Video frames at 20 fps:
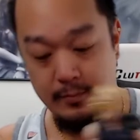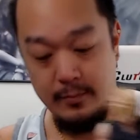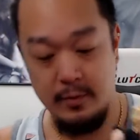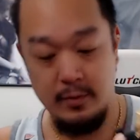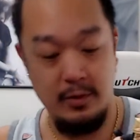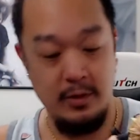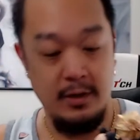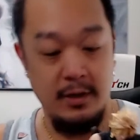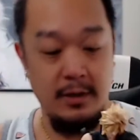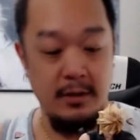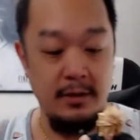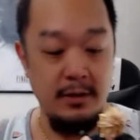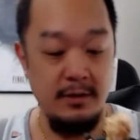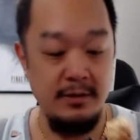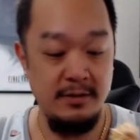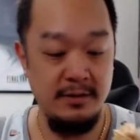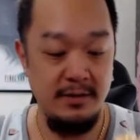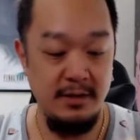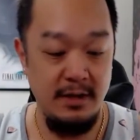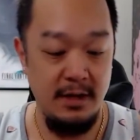Okay, let's
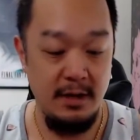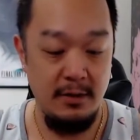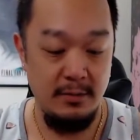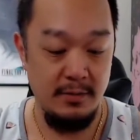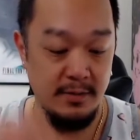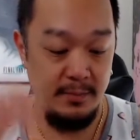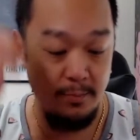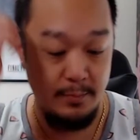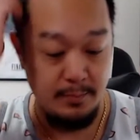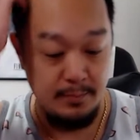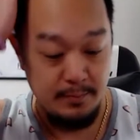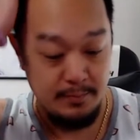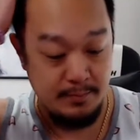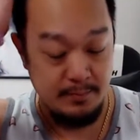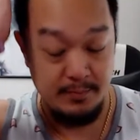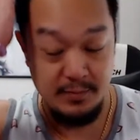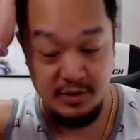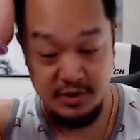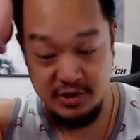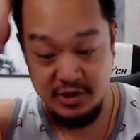see how his
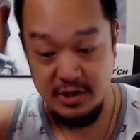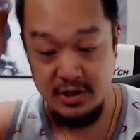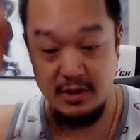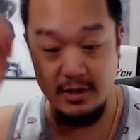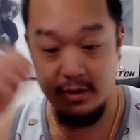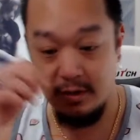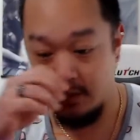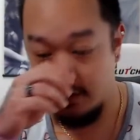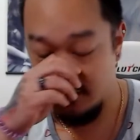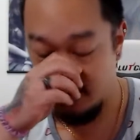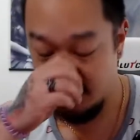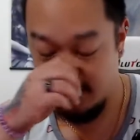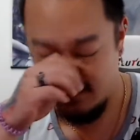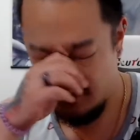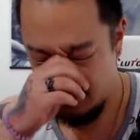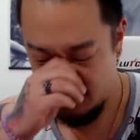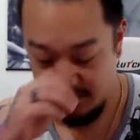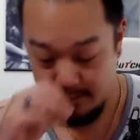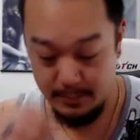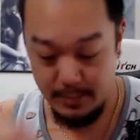sheath
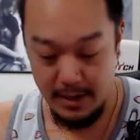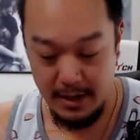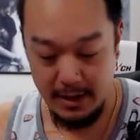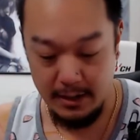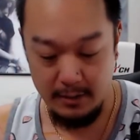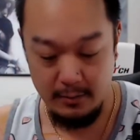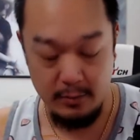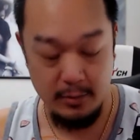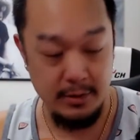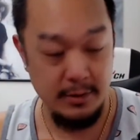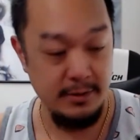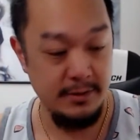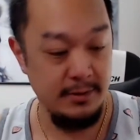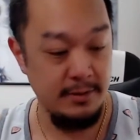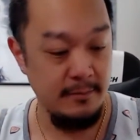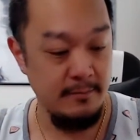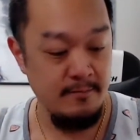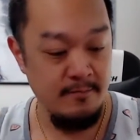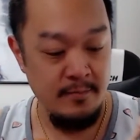on his back works.